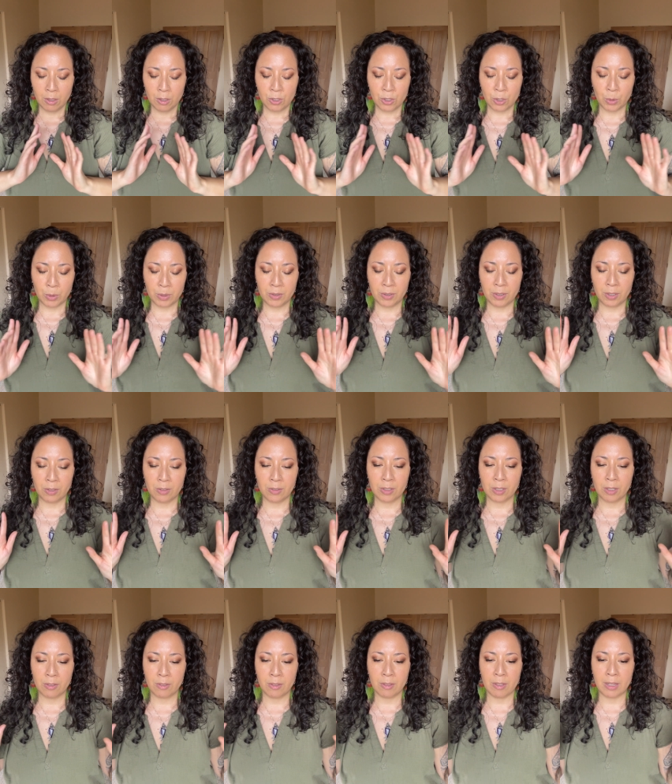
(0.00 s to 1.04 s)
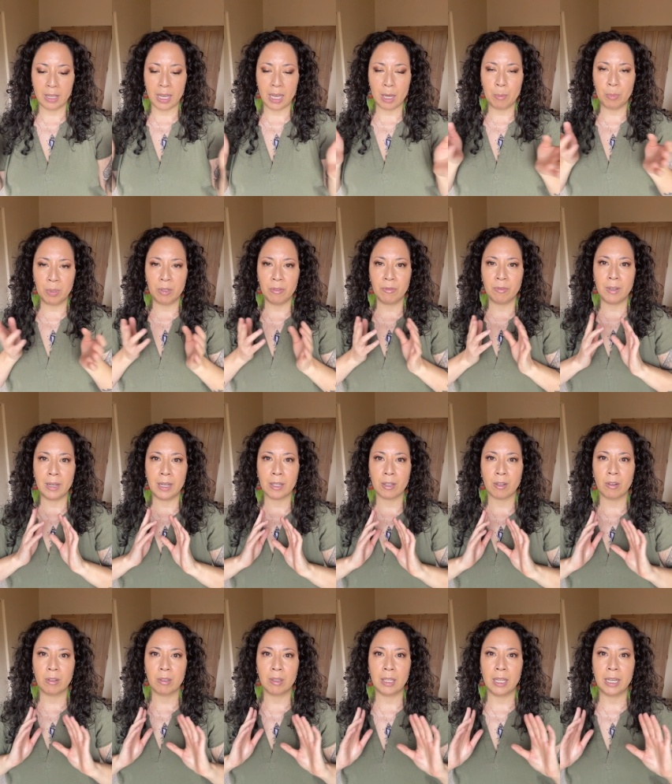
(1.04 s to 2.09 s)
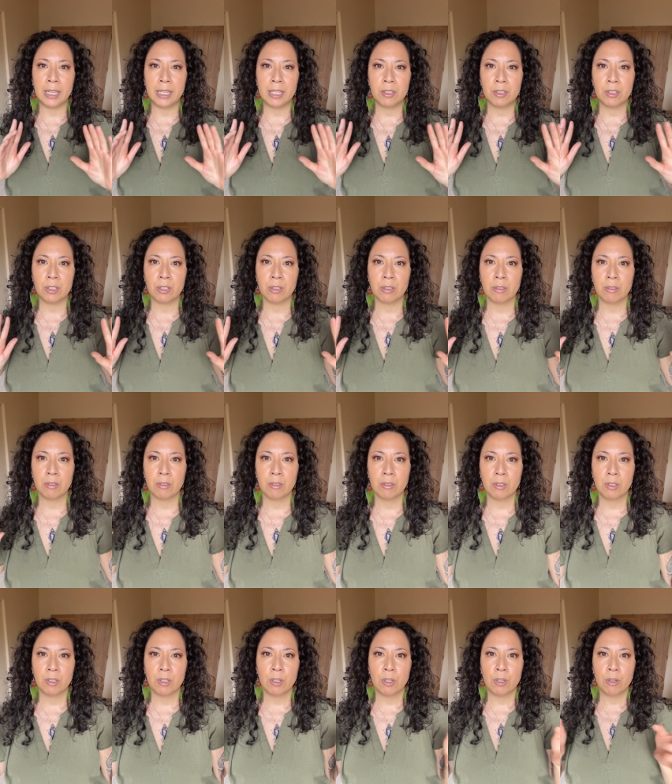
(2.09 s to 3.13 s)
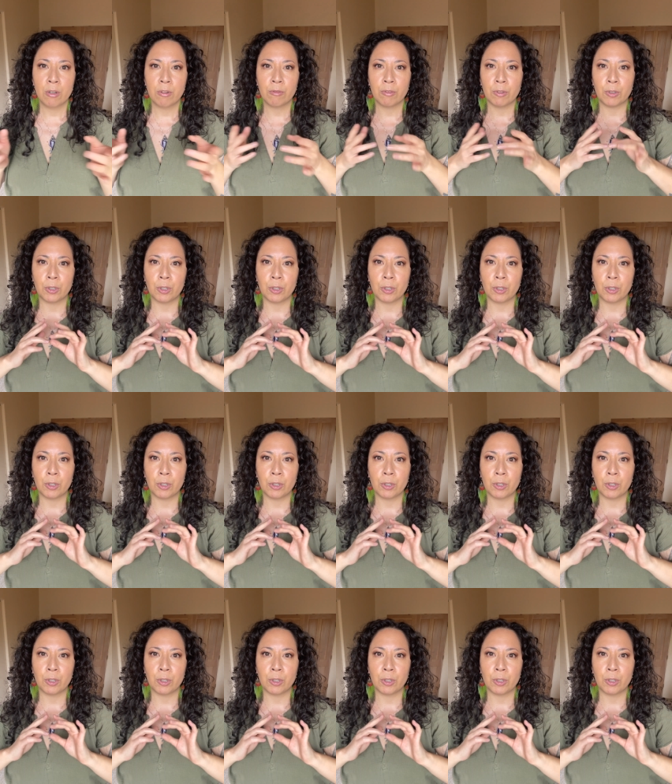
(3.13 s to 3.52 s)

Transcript: to assist us in amplifying our light for